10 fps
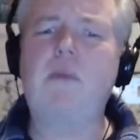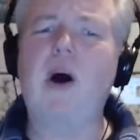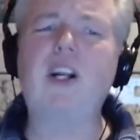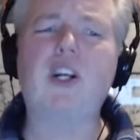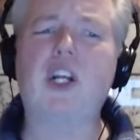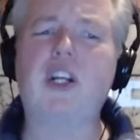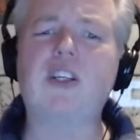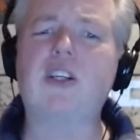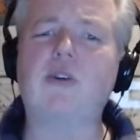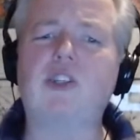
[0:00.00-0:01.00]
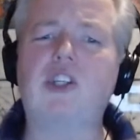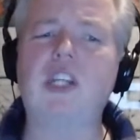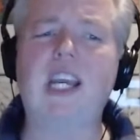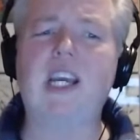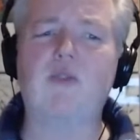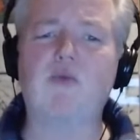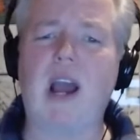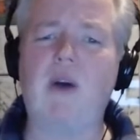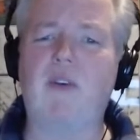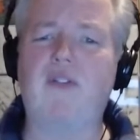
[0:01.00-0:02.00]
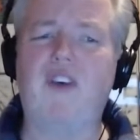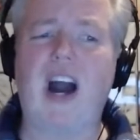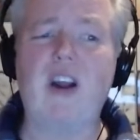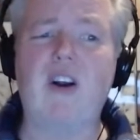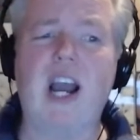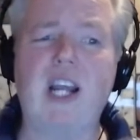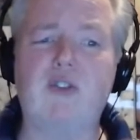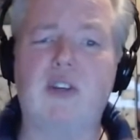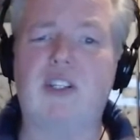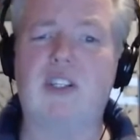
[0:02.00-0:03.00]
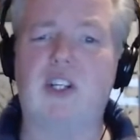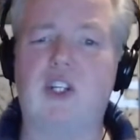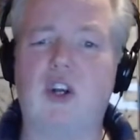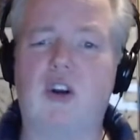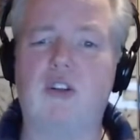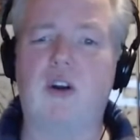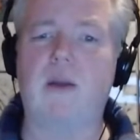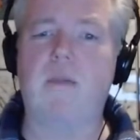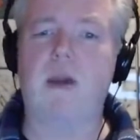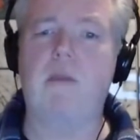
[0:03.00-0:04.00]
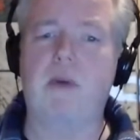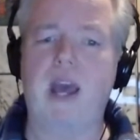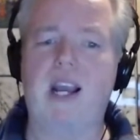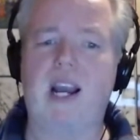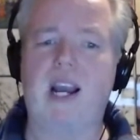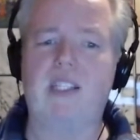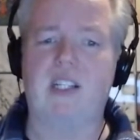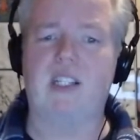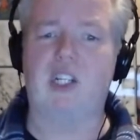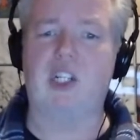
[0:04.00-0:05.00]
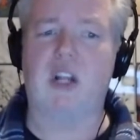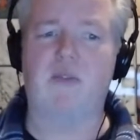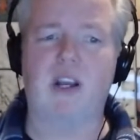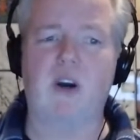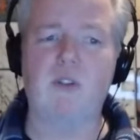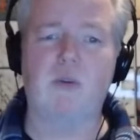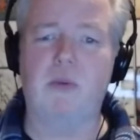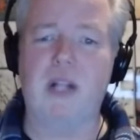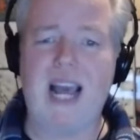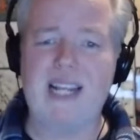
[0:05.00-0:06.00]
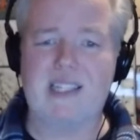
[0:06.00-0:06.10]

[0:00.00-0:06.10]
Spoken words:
The Punisher doesn't go sneaking around with fire hydrants to try to pit bad guys against each other. He goes and blasts.